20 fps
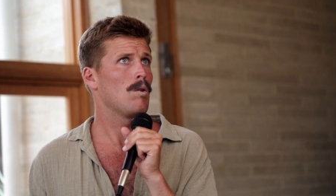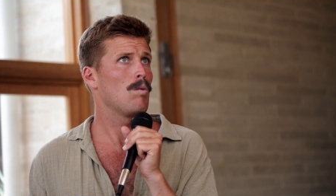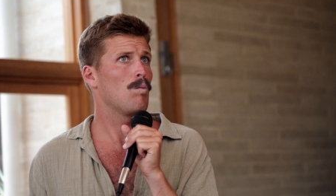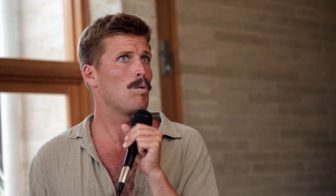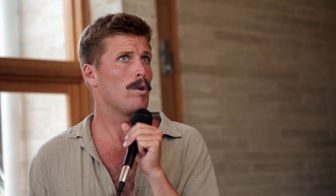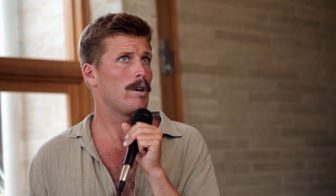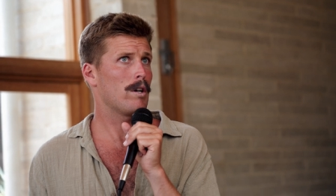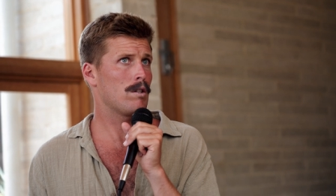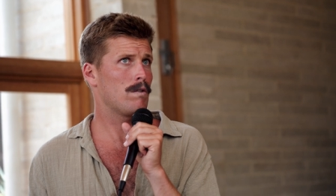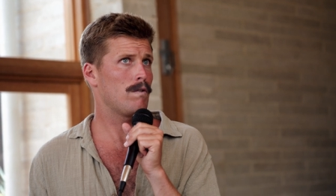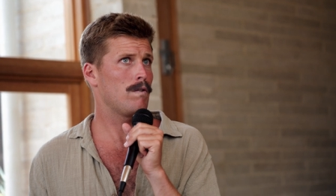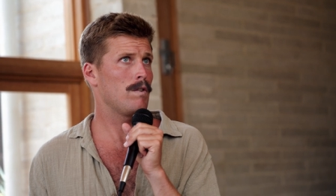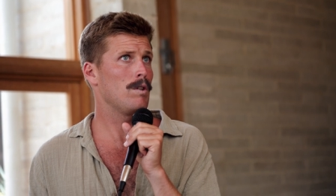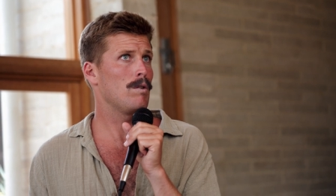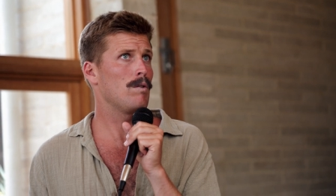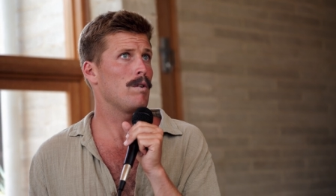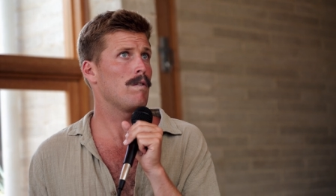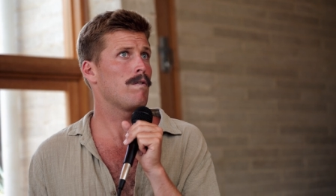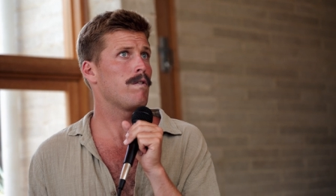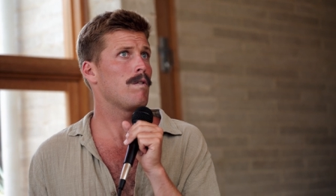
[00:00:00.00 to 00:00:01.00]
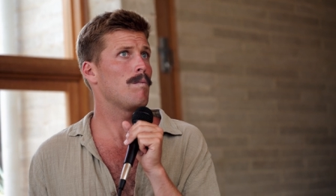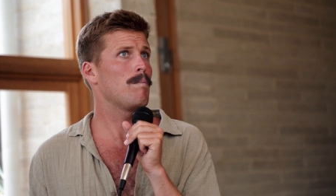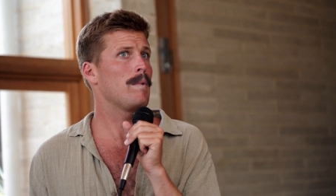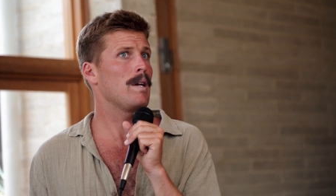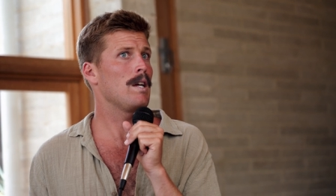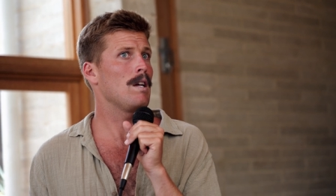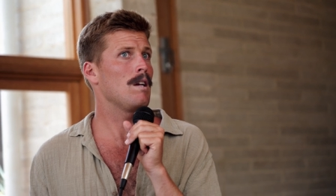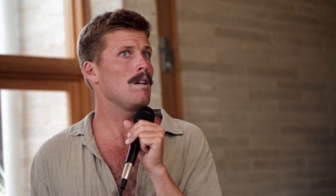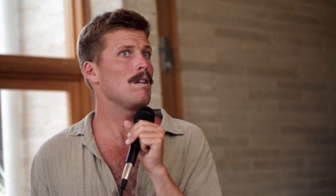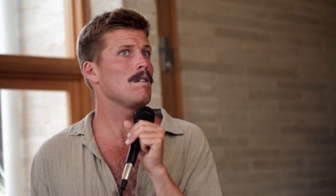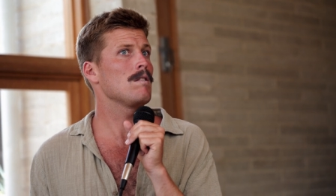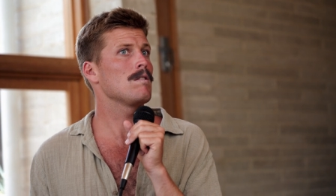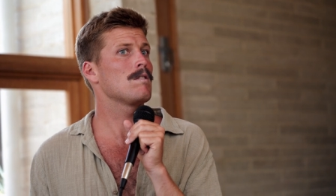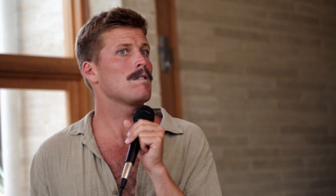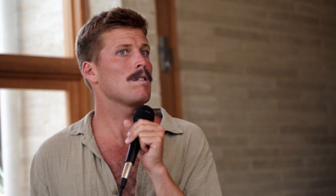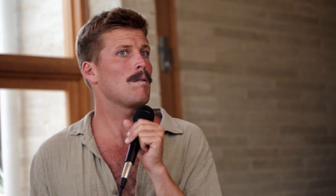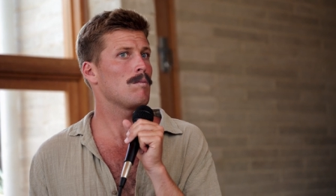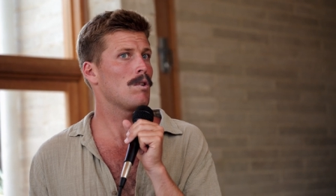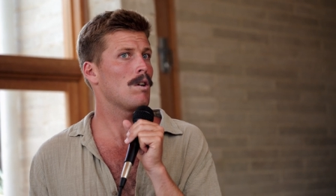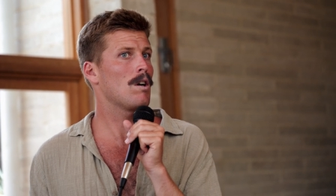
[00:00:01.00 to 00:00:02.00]
works for you. And for me,
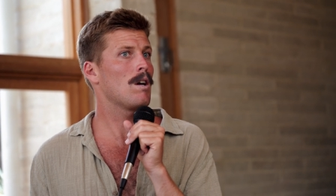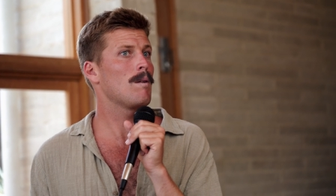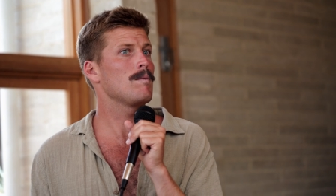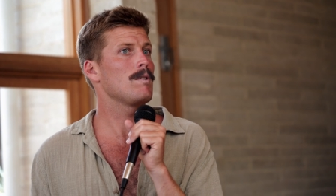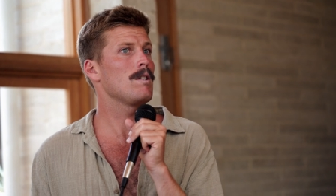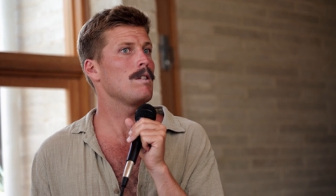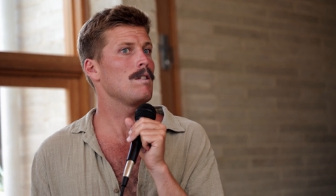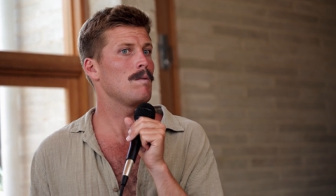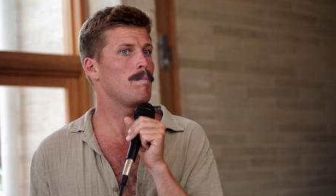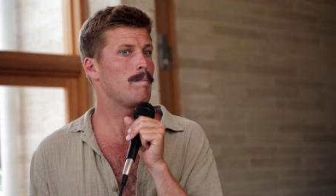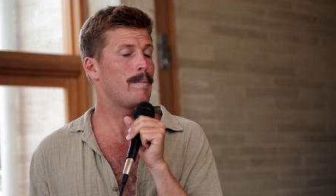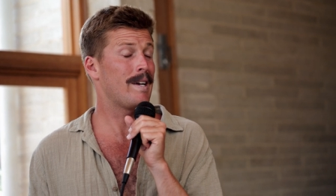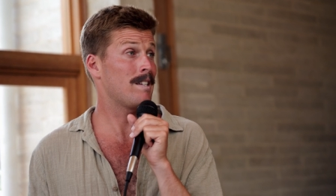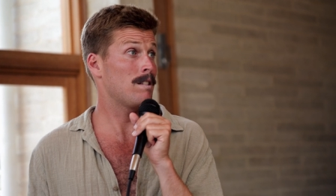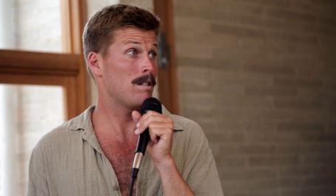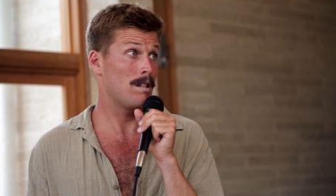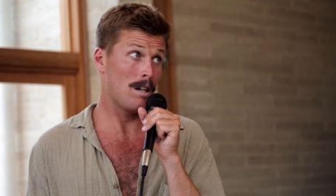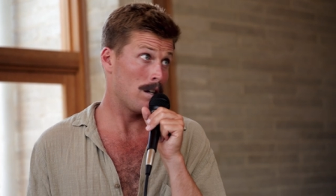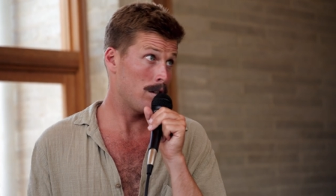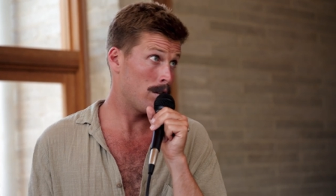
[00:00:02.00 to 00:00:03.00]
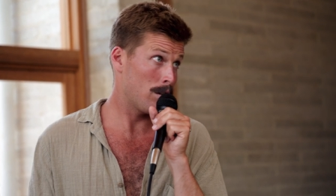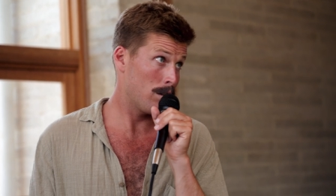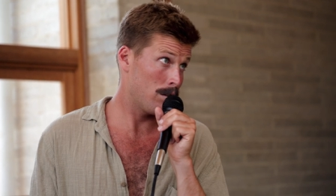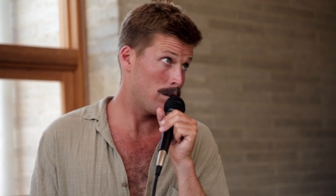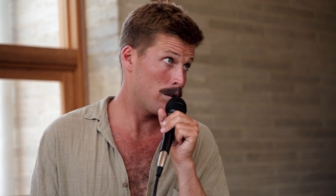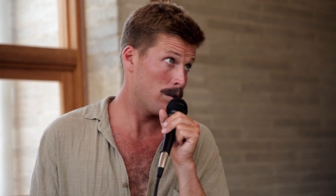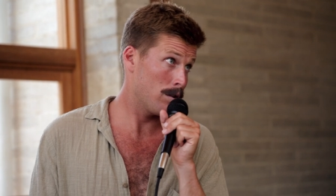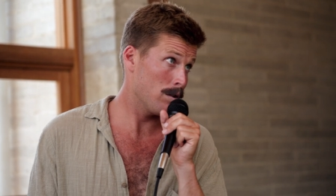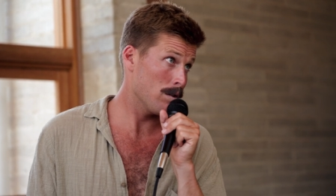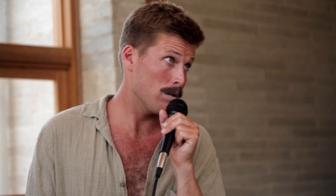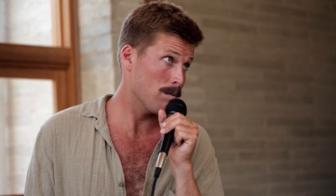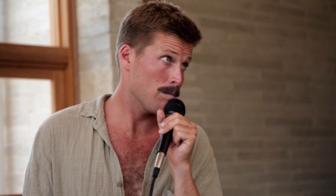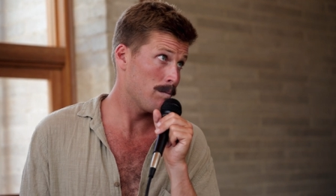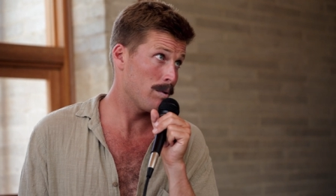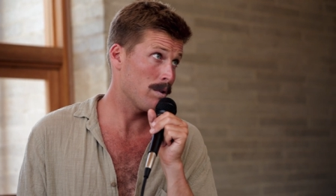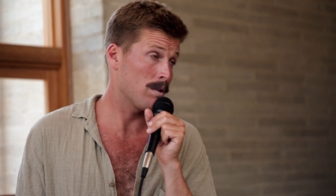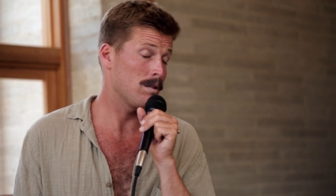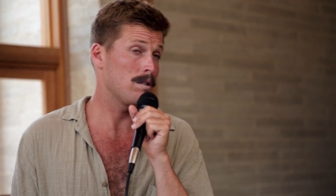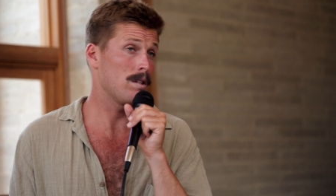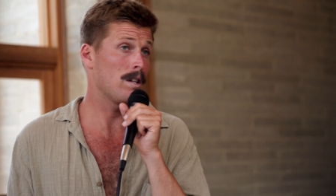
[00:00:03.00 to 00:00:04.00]
sometimes it is best that I don't know
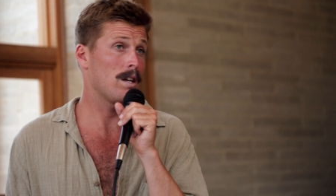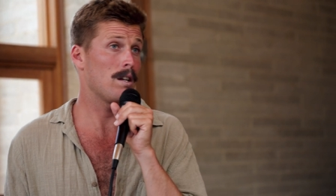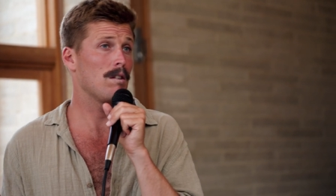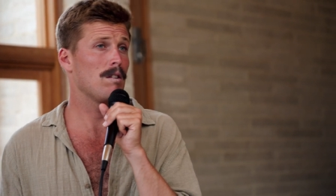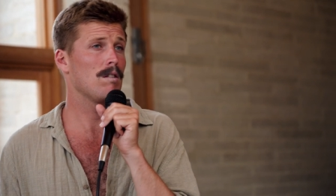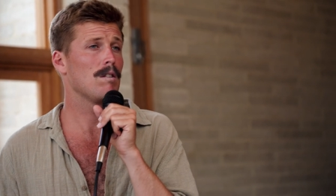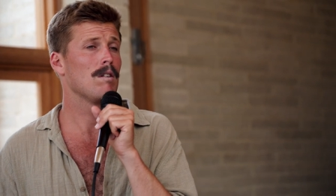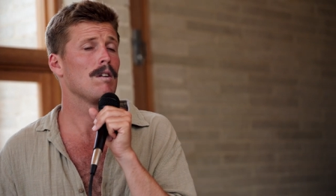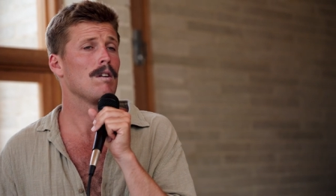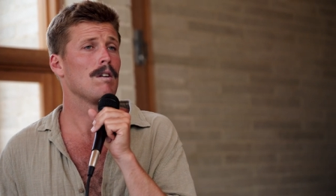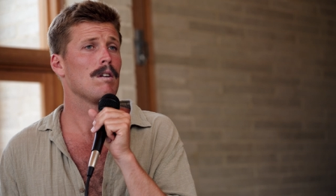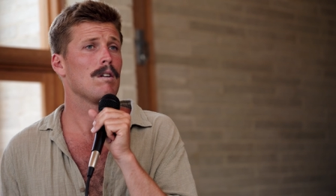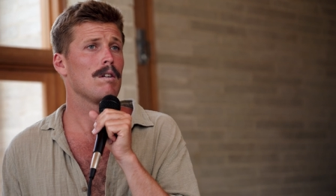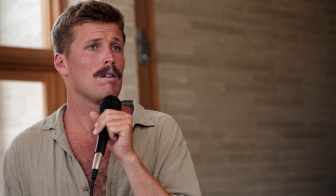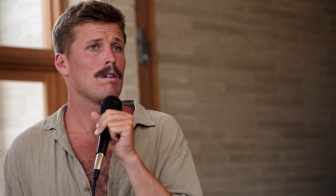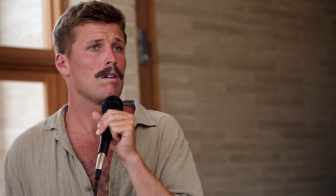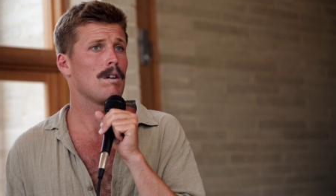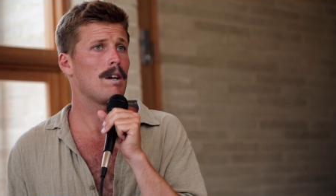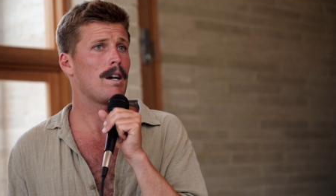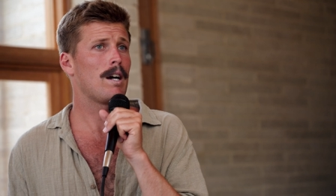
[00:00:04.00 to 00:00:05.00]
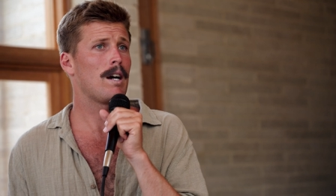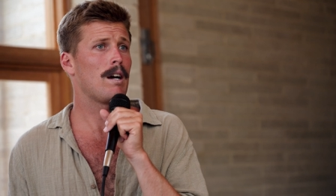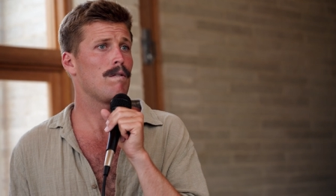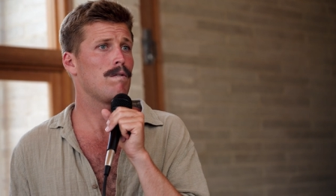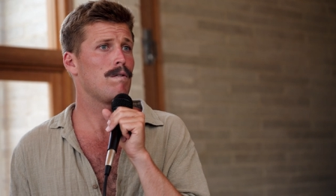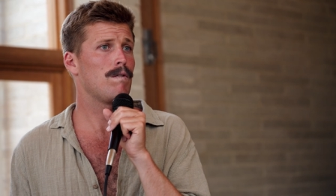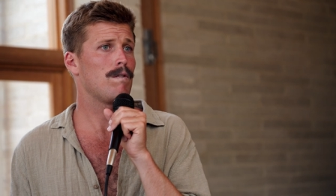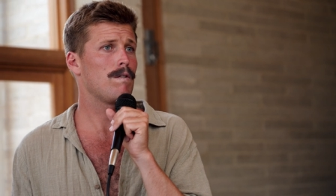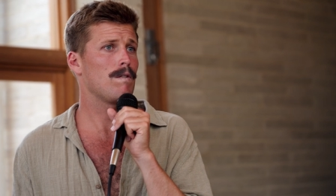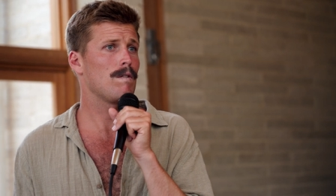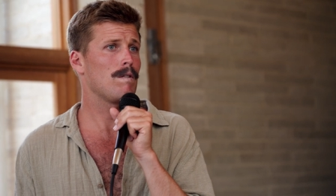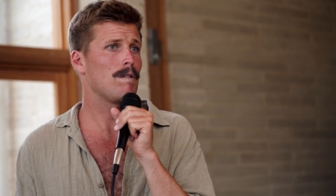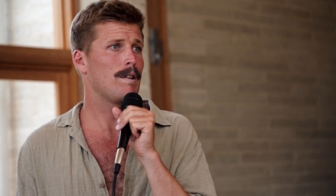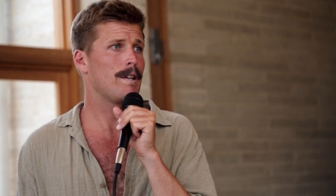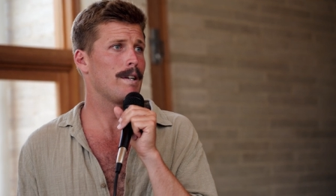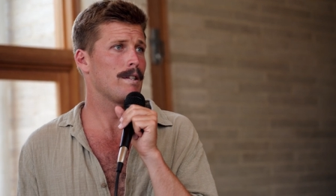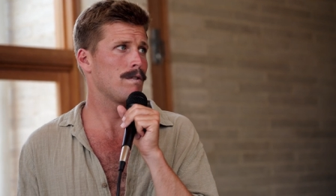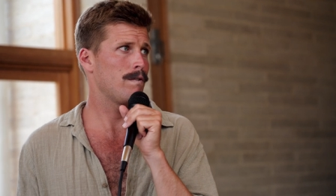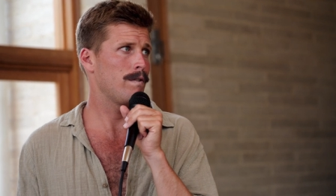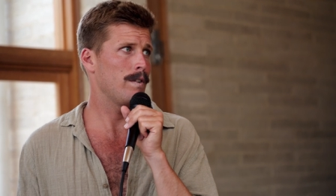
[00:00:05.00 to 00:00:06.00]
because then I have
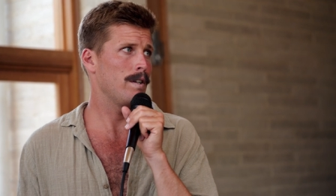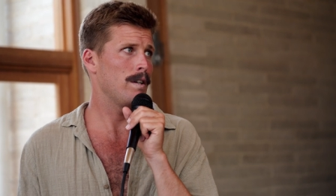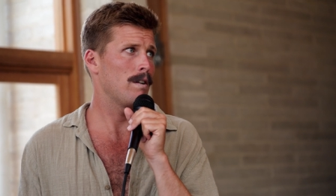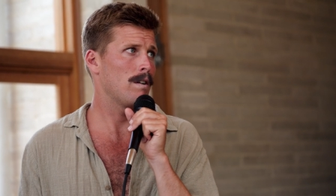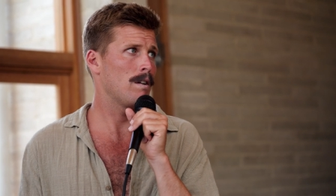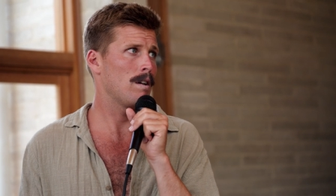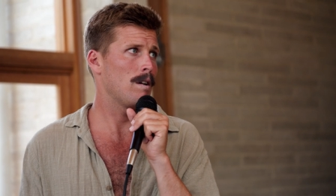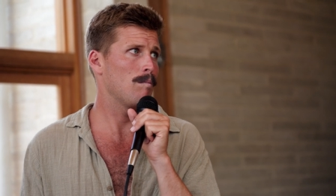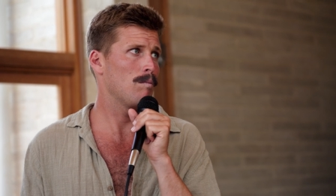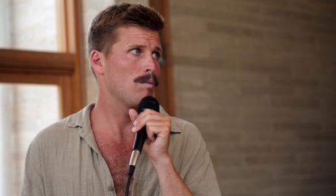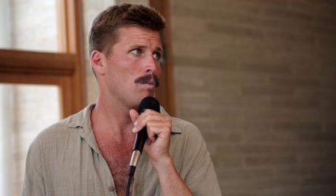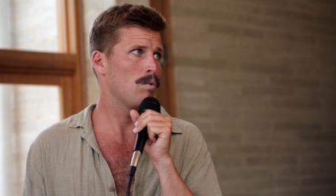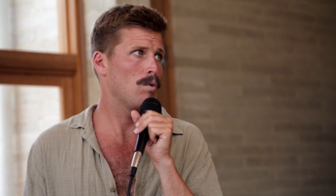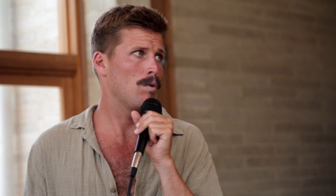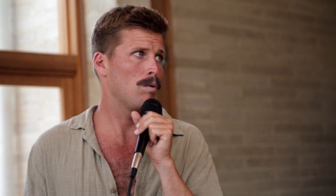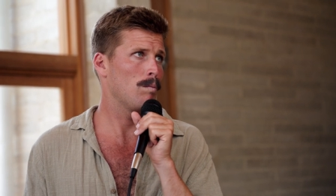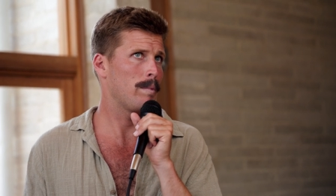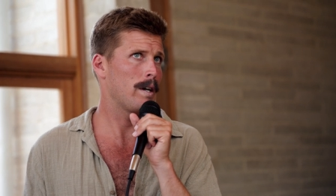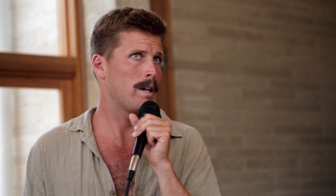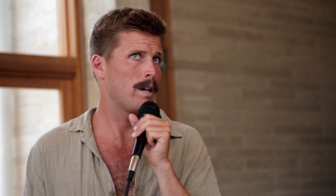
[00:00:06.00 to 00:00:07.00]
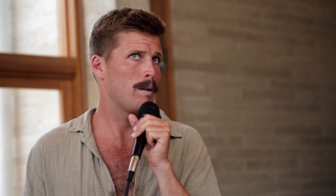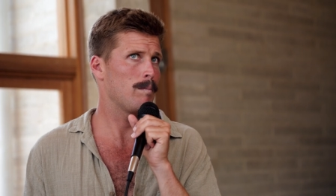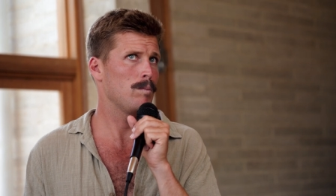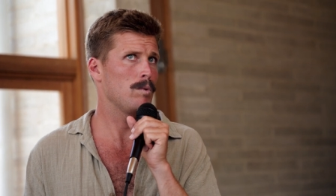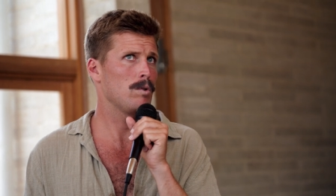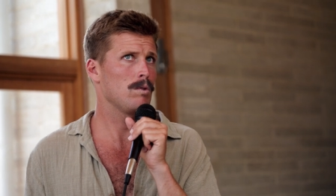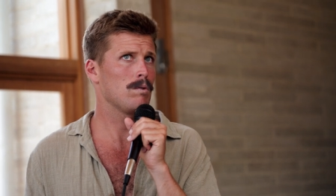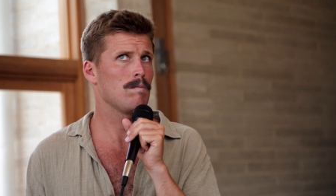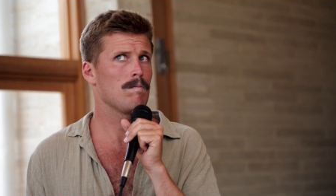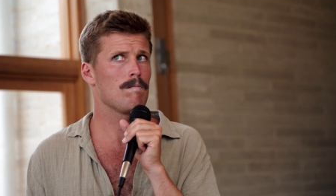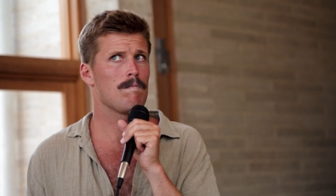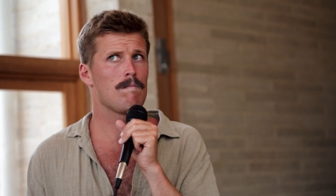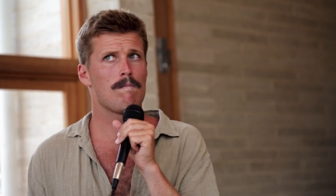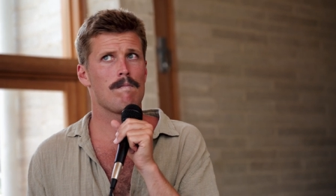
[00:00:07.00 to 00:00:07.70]
less fear and more perhaps